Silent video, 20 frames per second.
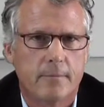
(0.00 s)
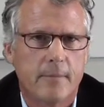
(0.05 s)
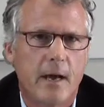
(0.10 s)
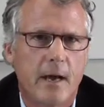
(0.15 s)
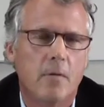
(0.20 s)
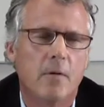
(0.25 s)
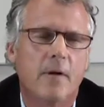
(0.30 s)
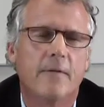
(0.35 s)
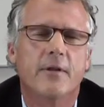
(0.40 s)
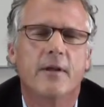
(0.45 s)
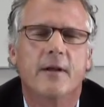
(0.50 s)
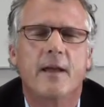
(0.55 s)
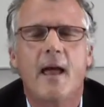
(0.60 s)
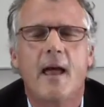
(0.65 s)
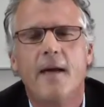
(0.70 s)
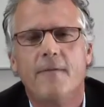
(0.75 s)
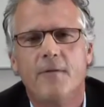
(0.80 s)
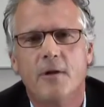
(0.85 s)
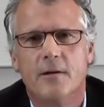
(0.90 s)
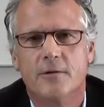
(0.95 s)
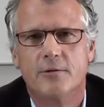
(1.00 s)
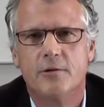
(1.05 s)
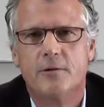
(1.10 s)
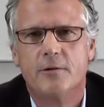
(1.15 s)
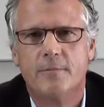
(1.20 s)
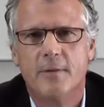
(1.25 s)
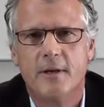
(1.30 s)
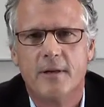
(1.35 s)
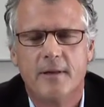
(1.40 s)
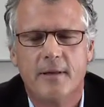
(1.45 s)
However, the caveat
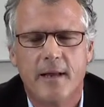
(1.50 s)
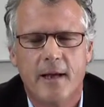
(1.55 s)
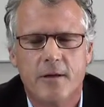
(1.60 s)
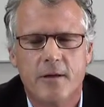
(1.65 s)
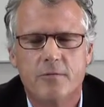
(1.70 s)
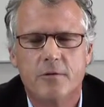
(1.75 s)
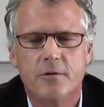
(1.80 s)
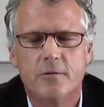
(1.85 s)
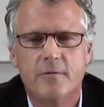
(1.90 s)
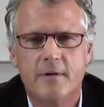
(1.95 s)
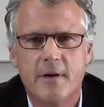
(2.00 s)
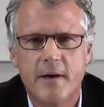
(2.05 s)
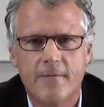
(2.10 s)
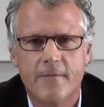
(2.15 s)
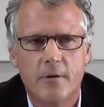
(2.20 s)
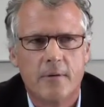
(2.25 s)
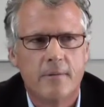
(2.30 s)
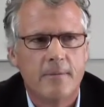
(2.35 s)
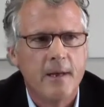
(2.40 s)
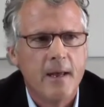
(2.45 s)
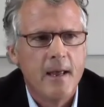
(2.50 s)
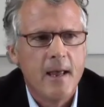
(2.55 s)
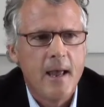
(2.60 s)
should be that you should never